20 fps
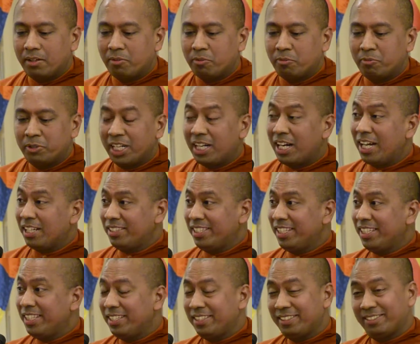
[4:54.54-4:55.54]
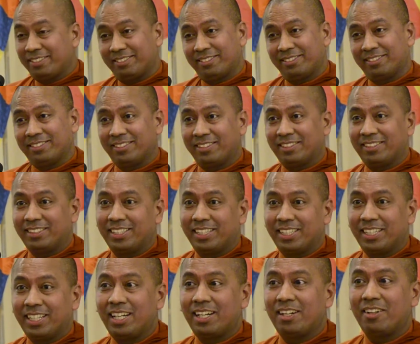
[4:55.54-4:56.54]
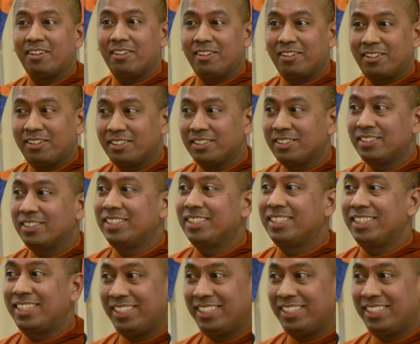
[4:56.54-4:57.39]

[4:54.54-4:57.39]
where are they? They are on the